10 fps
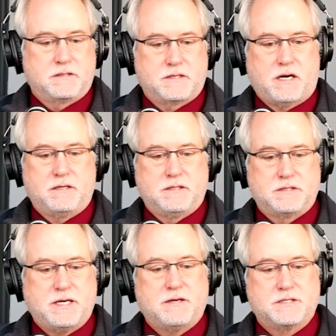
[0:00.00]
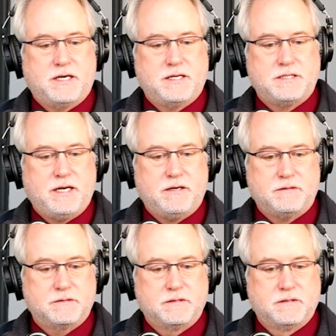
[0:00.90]
on the south side of
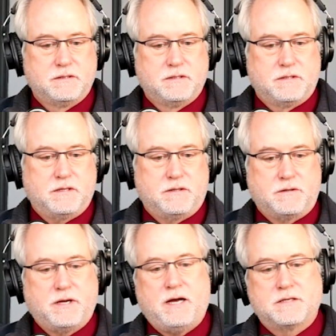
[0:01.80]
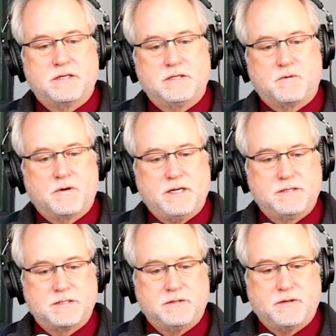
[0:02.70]
town. The little house I was born
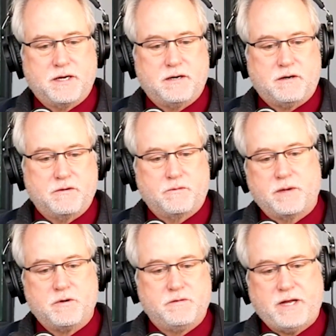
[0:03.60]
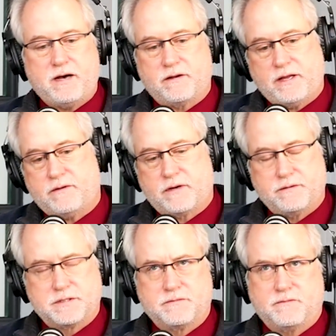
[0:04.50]
in is still there, although we moved out of that when
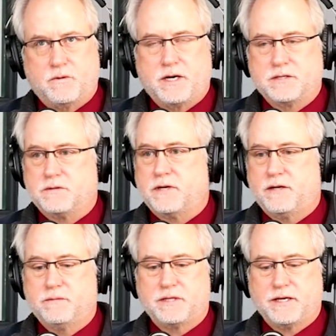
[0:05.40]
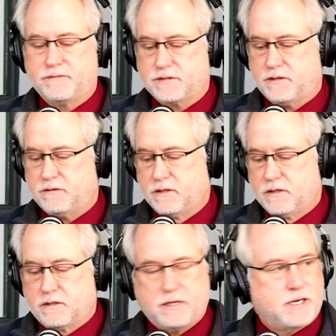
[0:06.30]
I was 4 years old, I do believe. So
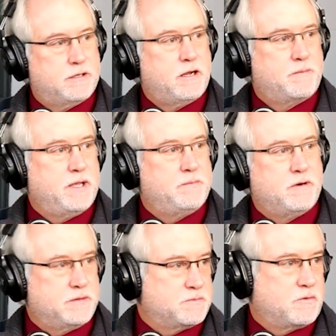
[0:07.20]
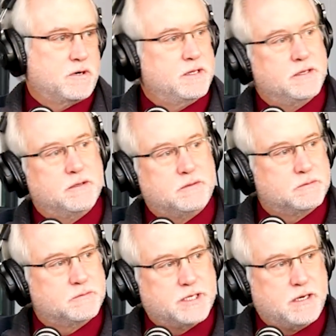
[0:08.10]
like a lot of people, I was born at the
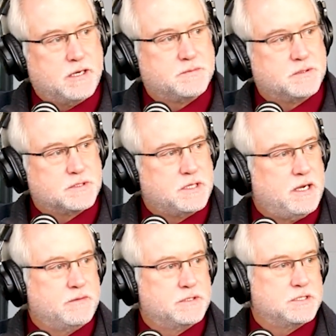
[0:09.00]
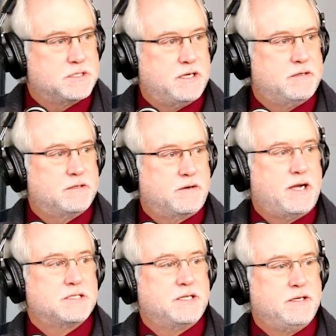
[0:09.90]
old Hospital site, which is now a
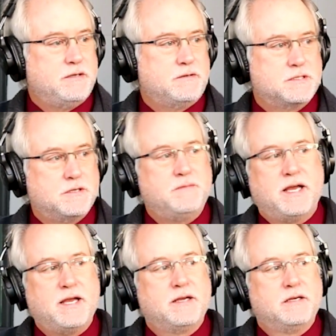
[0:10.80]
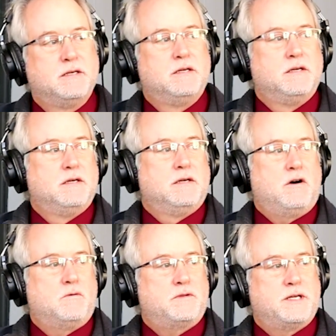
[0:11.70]
grassy hill, and someday,
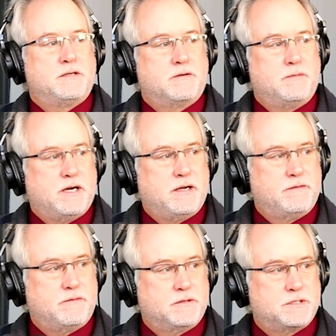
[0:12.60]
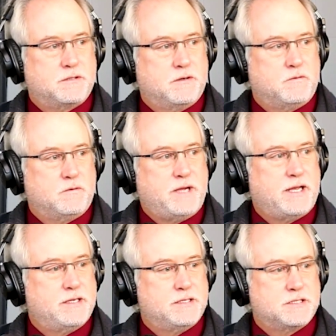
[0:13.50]
hopefully during my first term, we'll
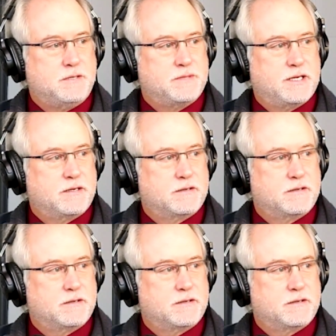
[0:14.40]
make it into something.